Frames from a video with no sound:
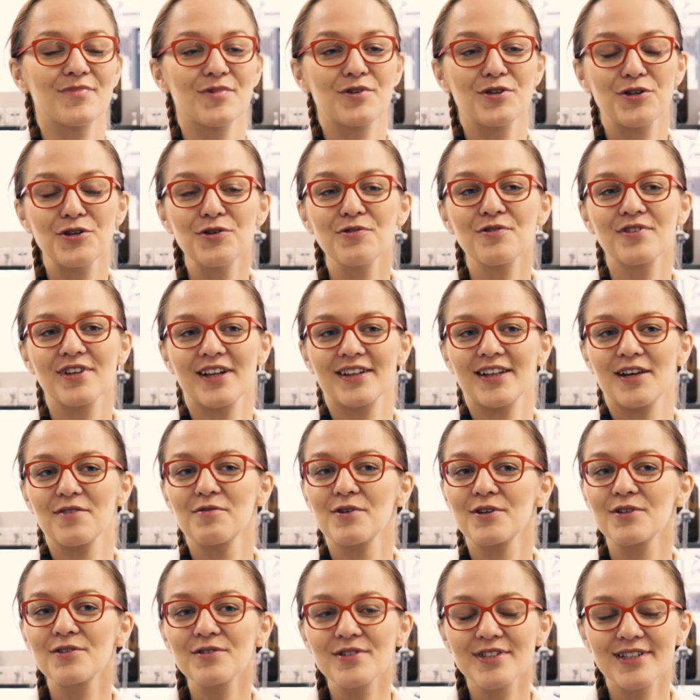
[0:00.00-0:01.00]
knew that I
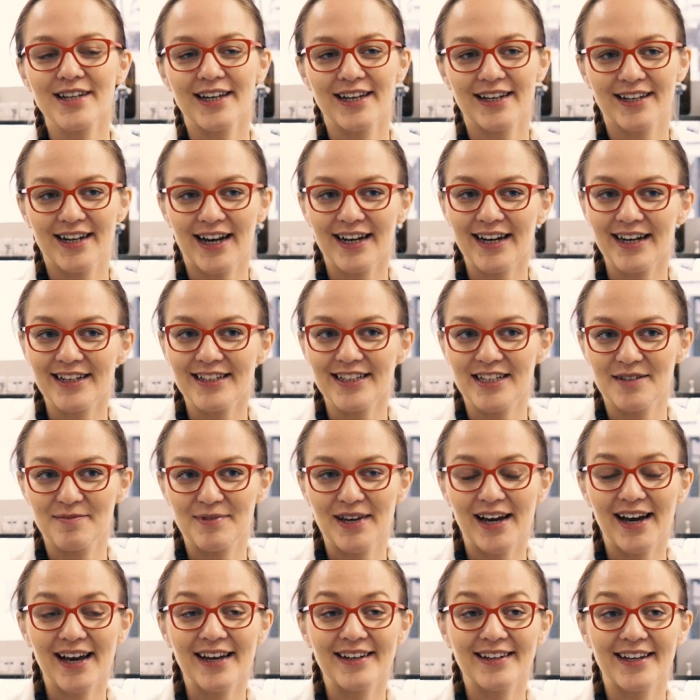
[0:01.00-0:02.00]
want to stay in
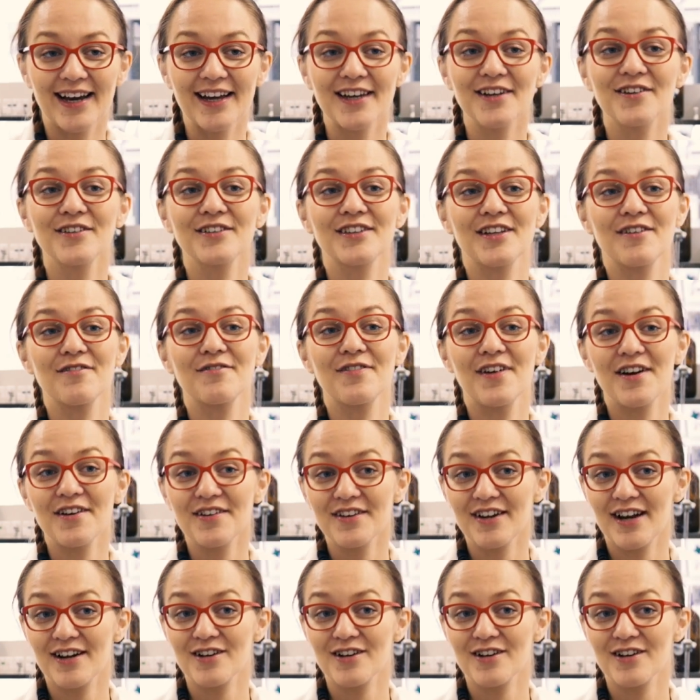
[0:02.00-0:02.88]
academia, and I got a very